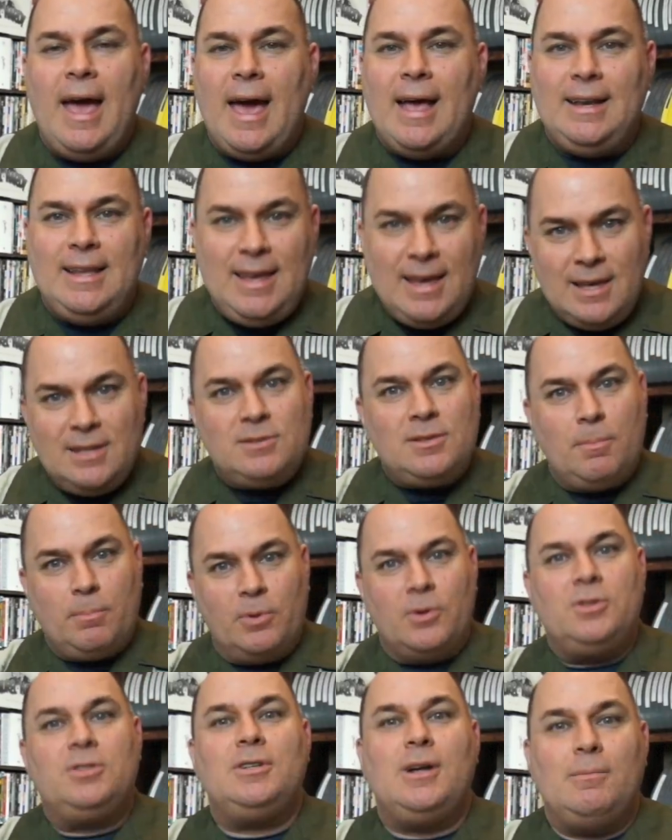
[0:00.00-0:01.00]
And he's the
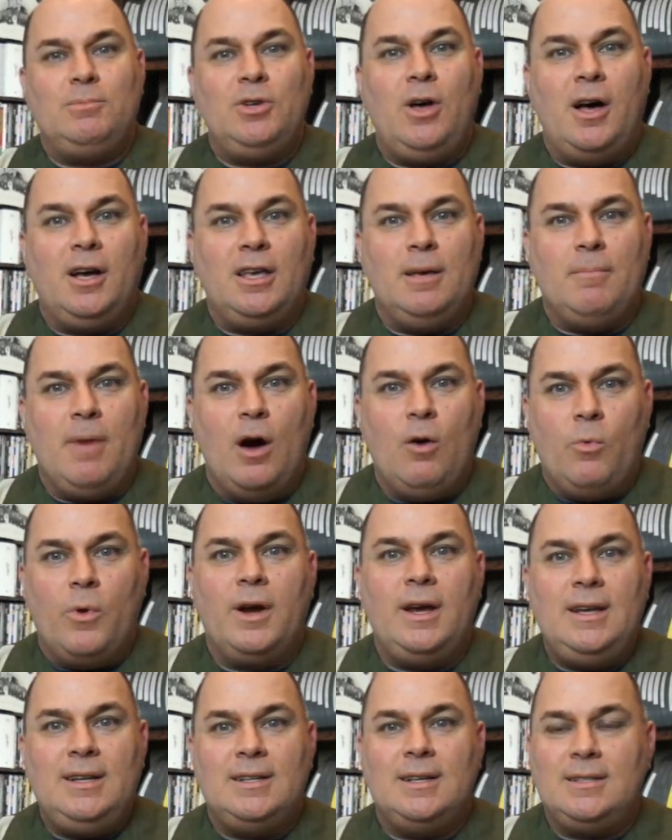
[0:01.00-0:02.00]
person I'm talking about
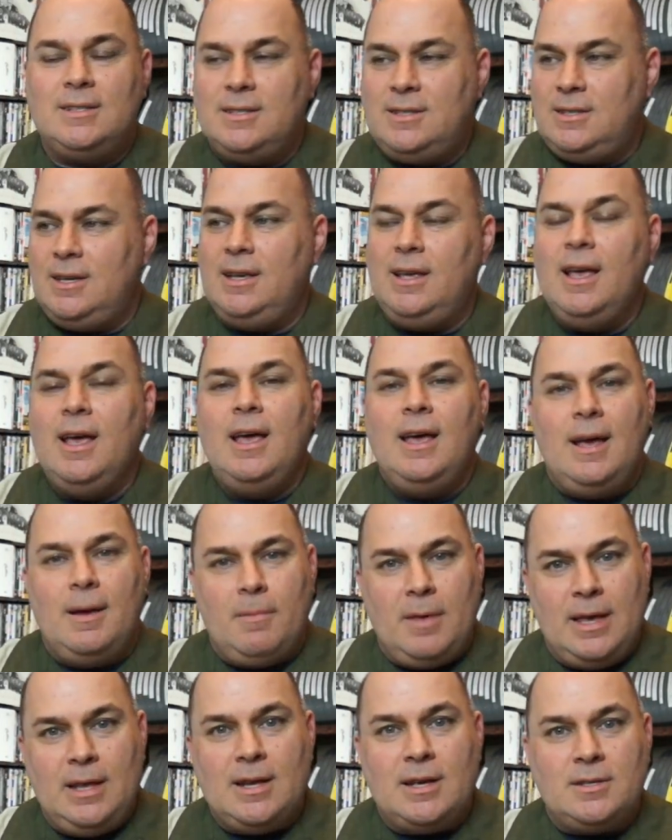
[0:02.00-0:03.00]
where he doesn't
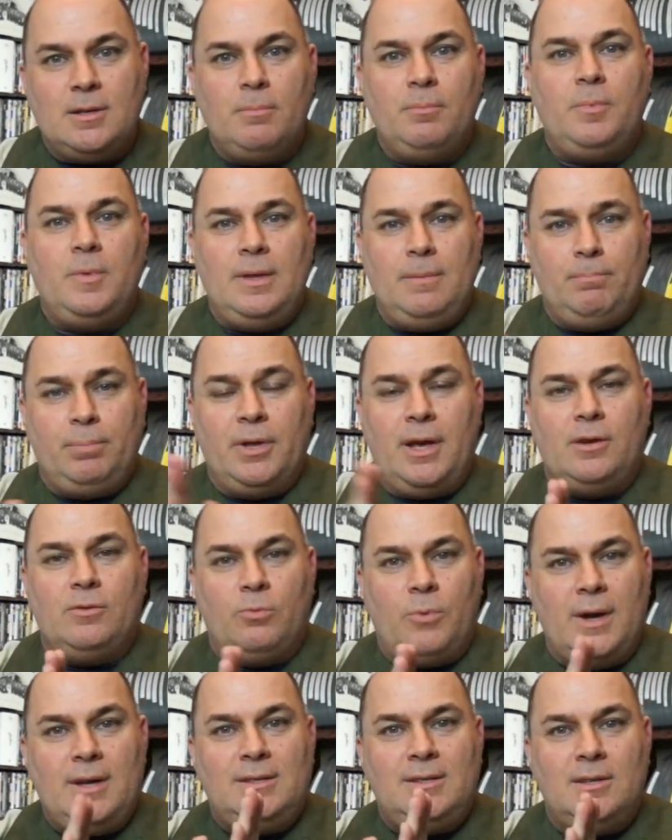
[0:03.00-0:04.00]
blend
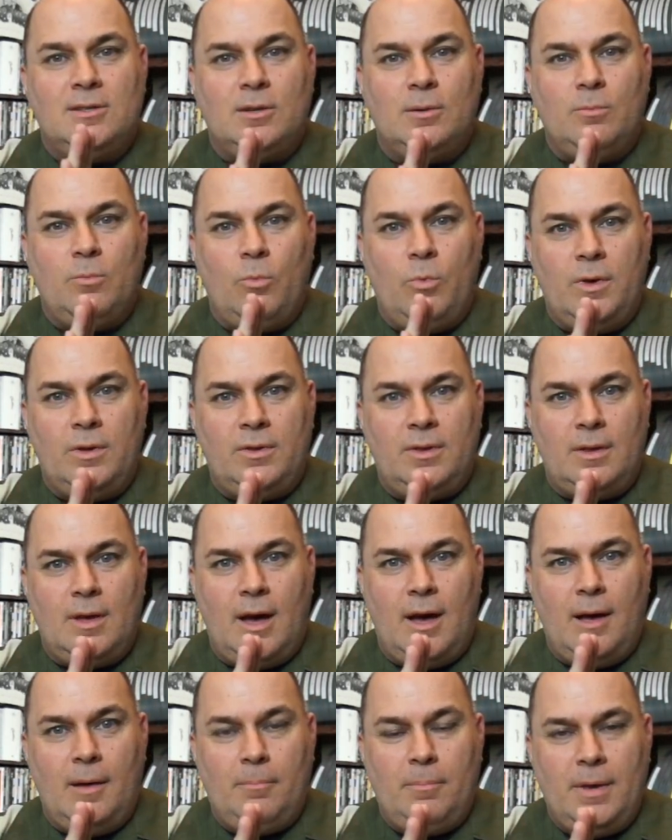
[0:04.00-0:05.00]
racism
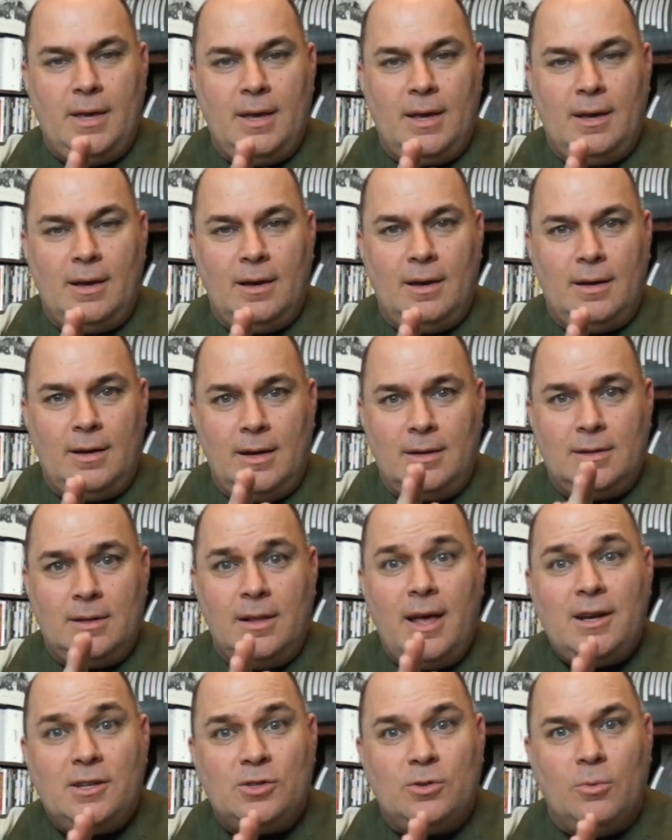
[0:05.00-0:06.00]
with being an
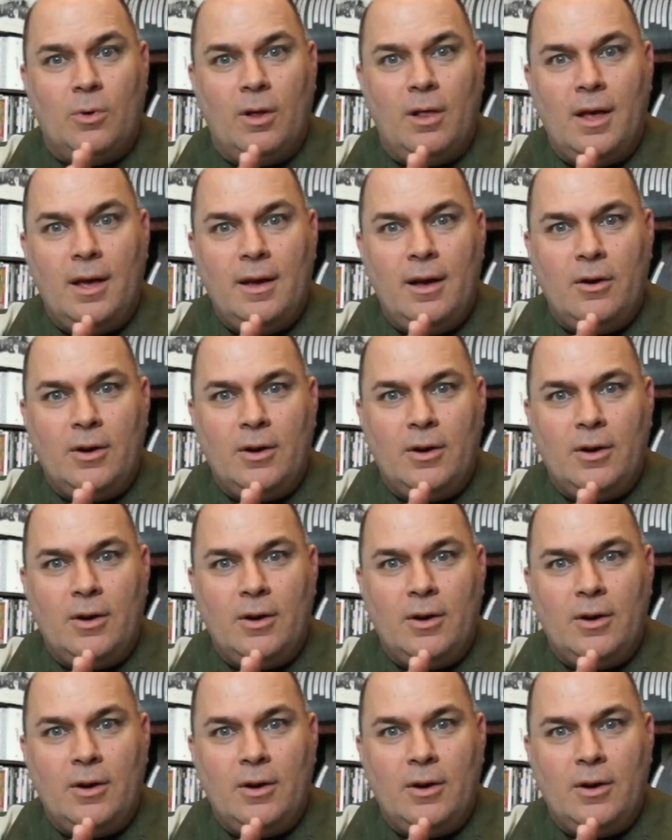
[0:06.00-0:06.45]
intellectual.